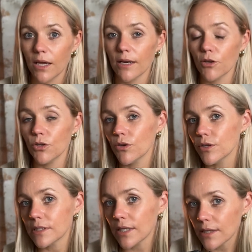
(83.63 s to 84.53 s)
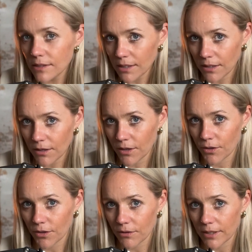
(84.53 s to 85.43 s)
Now, you don't see the skincare
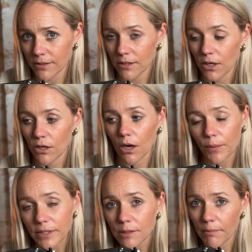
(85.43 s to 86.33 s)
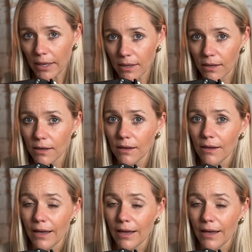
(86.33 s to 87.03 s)
girlies going to Mecca